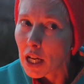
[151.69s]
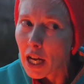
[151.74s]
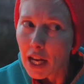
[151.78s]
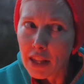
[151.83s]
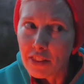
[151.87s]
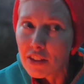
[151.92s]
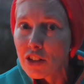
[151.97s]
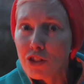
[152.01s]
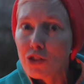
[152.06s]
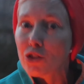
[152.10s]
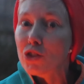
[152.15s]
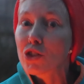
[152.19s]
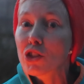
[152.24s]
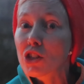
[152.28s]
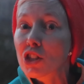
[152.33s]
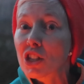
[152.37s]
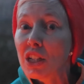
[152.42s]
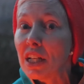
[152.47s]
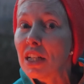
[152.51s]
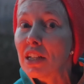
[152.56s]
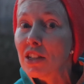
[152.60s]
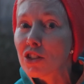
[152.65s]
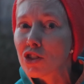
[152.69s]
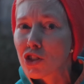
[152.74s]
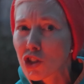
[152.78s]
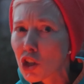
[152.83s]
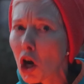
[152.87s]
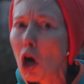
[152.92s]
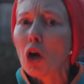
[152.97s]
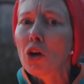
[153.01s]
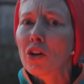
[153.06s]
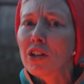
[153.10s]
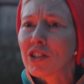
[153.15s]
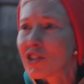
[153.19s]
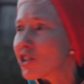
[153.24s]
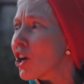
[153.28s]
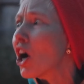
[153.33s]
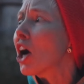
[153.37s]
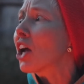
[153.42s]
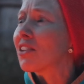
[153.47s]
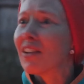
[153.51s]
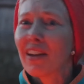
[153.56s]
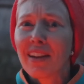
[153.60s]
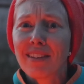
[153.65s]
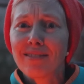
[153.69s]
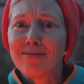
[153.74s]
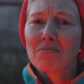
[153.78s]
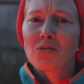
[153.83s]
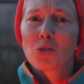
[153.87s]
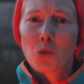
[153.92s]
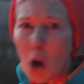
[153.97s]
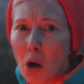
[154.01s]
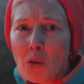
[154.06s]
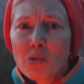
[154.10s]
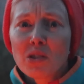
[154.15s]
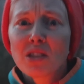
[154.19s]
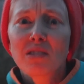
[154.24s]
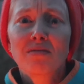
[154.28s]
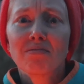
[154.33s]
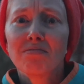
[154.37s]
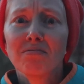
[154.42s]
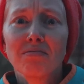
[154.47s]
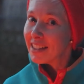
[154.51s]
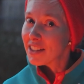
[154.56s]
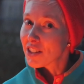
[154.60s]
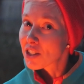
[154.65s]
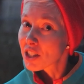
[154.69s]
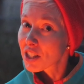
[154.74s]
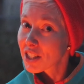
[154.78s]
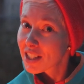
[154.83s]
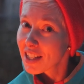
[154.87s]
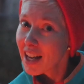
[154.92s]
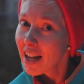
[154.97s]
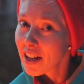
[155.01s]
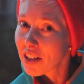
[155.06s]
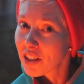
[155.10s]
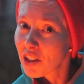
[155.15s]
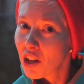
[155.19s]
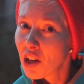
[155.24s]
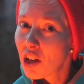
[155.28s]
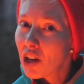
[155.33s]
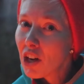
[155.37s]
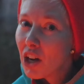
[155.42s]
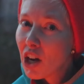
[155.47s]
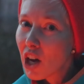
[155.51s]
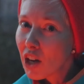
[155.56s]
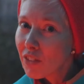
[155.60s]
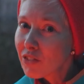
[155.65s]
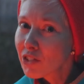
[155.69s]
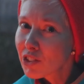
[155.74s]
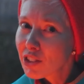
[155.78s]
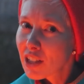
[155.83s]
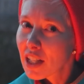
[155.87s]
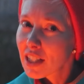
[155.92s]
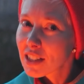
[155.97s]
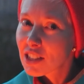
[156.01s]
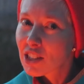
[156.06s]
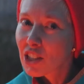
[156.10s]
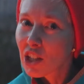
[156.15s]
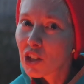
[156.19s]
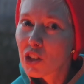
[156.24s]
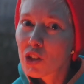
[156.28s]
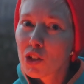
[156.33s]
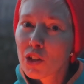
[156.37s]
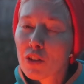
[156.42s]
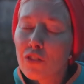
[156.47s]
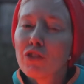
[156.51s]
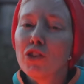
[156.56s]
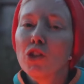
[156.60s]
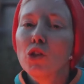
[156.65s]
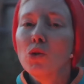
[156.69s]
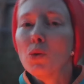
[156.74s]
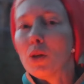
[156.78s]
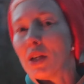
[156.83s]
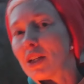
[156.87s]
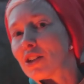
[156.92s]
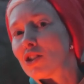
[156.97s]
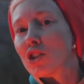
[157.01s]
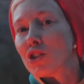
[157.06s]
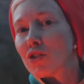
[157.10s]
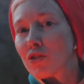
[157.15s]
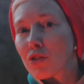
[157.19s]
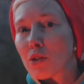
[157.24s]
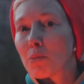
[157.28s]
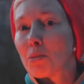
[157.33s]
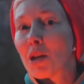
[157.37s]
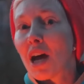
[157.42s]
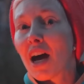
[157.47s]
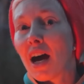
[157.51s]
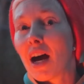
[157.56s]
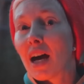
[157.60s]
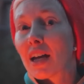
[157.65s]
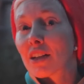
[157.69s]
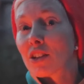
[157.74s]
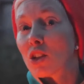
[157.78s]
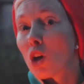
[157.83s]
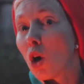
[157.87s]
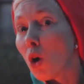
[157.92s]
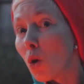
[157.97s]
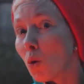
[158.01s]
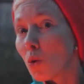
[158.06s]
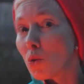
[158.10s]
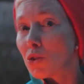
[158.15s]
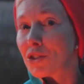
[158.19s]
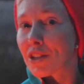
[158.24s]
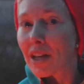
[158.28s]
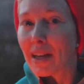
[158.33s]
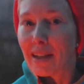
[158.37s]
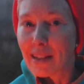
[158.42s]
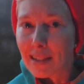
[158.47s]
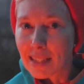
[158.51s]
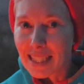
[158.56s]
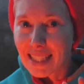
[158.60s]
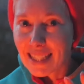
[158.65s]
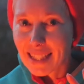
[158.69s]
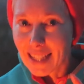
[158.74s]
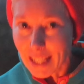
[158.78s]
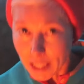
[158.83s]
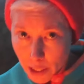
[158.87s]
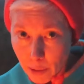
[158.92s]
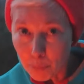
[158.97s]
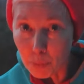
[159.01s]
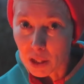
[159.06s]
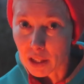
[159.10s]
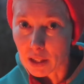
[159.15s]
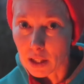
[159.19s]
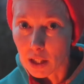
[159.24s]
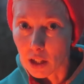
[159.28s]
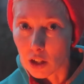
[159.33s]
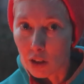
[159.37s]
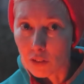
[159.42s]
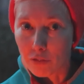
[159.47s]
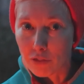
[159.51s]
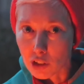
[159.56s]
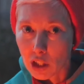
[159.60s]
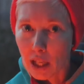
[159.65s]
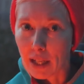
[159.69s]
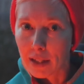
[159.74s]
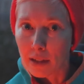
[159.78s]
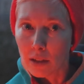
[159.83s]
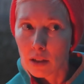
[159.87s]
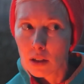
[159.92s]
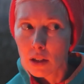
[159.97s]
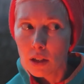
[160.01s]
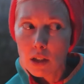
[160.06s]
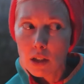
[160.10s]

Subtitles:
and then you're just eating char and chocolate. Gross. Instead, hover that sucker a few inches from the hot coals and keep it there for like